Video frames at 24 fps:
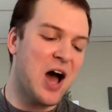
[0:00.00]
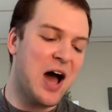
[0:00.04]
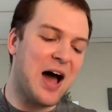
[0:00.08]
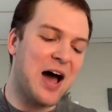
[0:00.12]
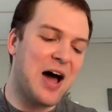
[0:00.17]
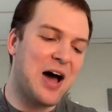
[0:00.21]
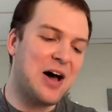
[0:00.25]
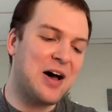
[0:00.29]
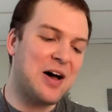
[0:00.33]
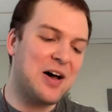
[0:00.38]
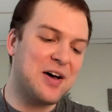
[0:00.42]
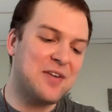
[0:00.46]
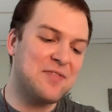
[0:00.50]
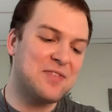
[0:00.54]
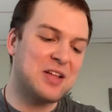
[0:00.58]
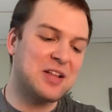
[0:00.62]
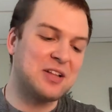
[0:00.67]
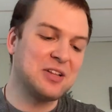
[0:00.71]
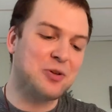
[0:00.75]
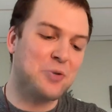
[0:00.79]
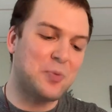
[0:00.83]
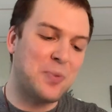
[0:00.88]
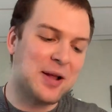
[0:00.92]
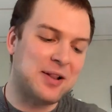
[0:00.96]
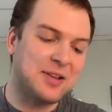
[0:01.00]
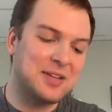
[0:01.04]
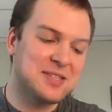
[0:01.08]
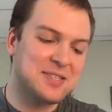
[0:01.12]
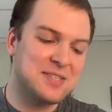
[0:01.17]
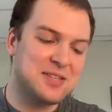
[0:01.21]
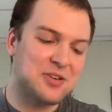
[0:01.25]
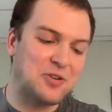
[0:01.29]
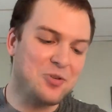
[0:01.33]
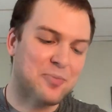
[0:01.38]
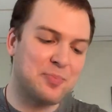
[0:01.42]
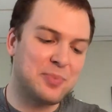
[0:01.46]
of Llewellyn's
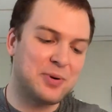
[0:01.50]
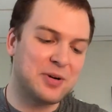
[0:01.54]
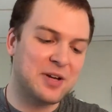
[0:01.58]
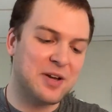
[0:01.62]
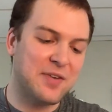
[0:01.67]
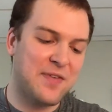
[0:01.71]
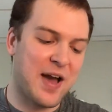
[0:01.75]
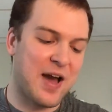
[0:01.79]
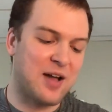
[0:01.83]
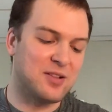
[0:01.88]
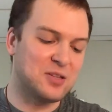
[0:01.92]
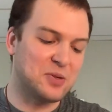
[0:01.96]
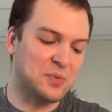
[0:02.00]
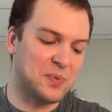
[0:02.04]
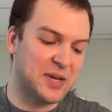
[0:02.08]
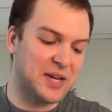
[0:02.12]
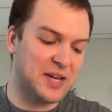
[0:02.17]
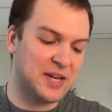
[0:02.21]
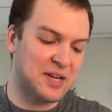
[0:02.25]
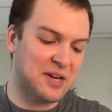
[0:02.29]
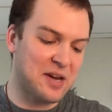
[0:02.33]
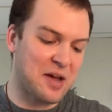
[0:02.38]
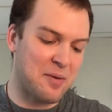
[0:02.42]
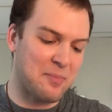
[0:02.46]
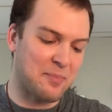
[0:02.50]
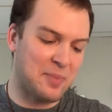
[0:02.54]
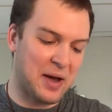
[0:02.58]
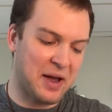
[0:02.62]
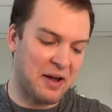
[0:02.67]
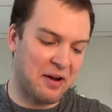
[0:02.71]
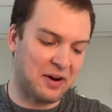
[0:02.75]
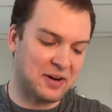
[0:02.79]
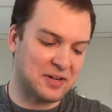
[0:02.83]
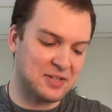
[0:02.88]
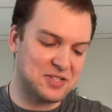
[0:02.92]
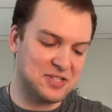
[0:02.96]
Little Book of Halloween by
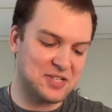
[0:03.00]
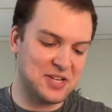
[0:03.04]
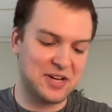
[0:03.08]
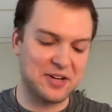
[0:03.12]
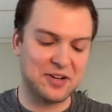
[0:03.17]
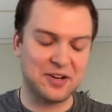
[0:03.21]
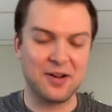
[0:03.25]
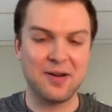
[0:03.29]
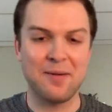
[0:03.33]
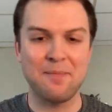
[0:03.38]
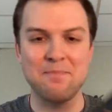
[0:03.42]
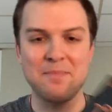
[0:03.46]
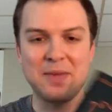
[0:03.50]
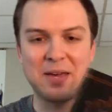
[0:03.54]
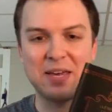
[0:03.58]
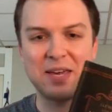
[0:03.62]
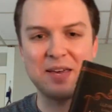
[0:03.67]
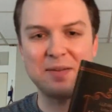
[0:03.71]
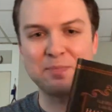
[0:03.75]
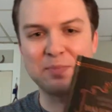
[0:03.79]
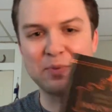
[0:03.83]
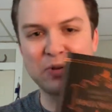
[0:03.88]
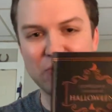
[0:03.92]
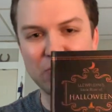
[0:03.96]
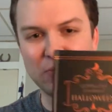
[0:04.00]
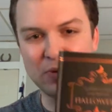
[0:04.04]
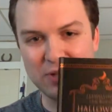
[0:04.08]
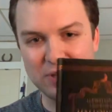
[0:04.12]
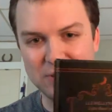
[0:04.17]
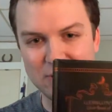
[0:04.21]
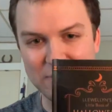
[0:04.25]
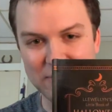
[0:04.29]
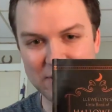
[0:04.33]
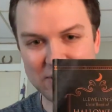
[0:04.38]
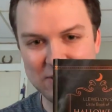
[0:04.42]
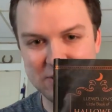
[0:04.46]
our dear Mickey
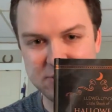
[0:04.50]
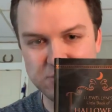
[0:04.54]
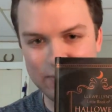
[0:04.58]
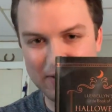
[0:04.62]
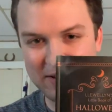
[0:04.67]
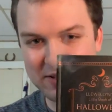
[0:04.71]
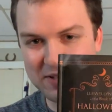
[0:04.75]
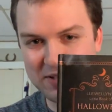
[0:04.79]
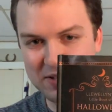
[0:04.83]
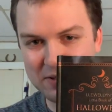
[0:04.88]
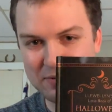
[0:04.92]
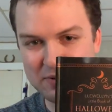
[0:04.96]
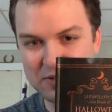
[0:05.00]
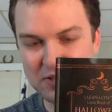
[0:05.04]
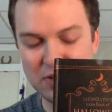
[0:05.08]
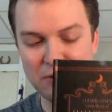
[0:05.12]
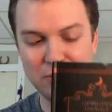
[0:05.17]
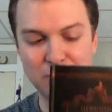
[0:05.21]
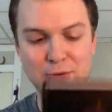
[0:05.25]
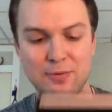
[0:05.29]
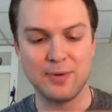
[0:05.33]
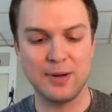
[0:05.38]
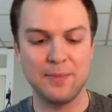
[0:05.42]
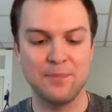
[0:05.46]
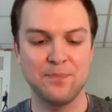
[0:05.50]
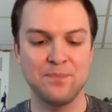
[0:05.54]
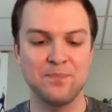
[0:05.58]
Mueller here on YouTube.